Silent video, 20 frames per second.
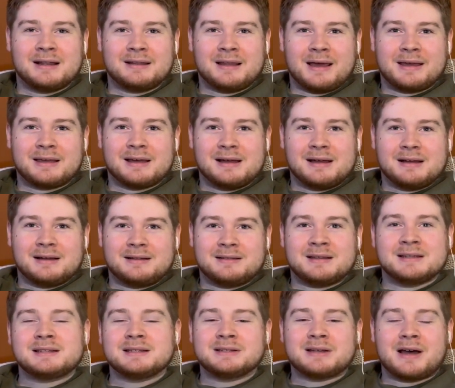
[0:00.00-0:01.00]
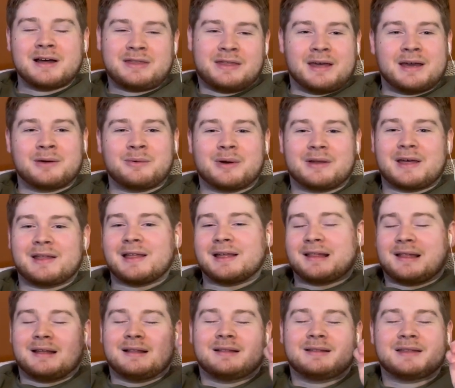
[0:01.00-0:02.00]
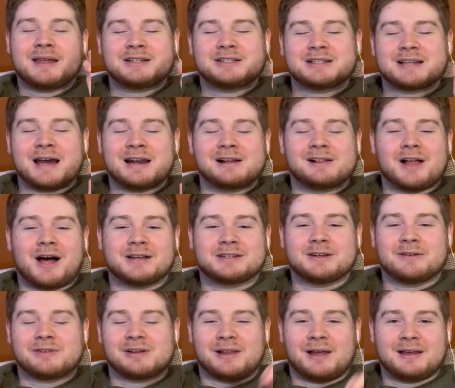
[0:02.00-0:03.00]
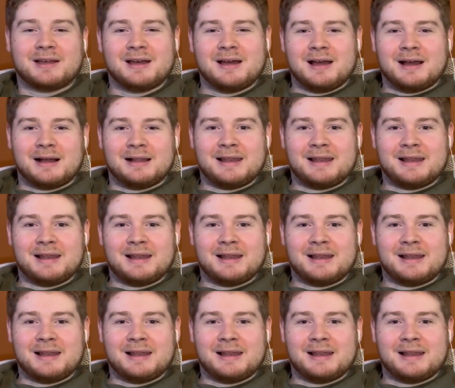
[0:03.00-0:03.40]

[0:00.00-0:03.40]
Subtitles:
Like, this is a thing where they just kind of gloss over like